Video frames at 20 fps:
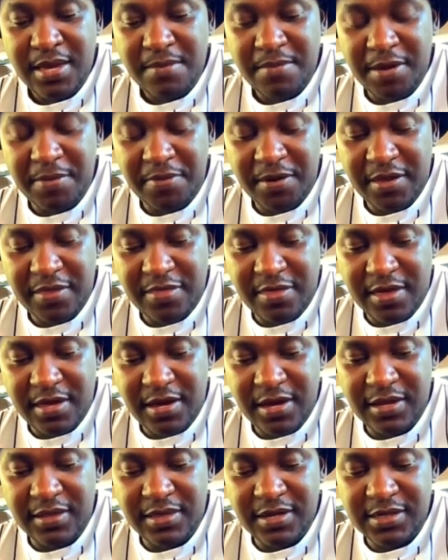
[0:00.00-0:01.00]
My brother,
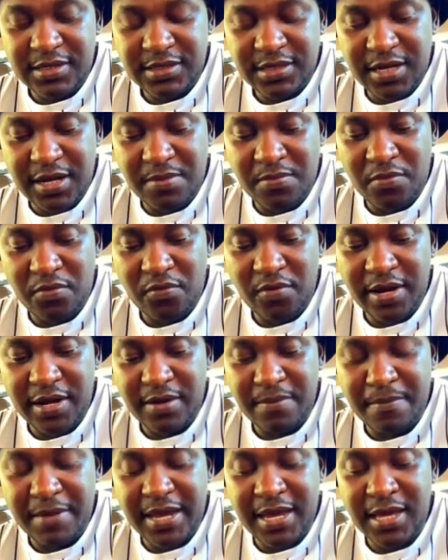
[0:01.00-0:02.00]
at that time
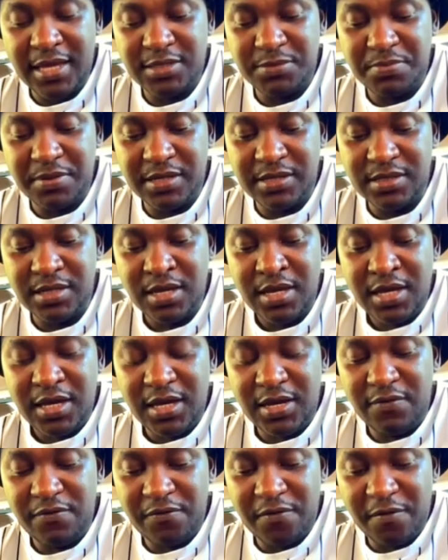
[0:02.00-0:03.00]
when my husband
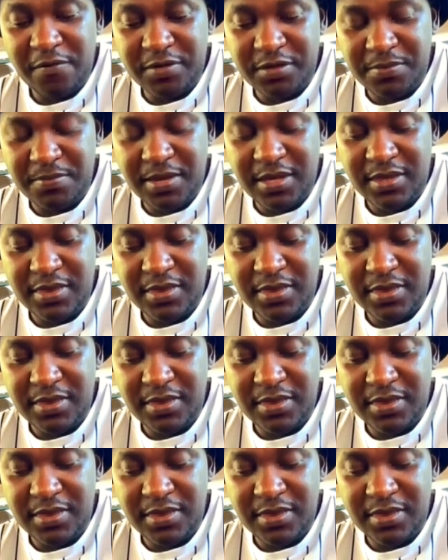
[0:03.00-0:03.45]
informed me,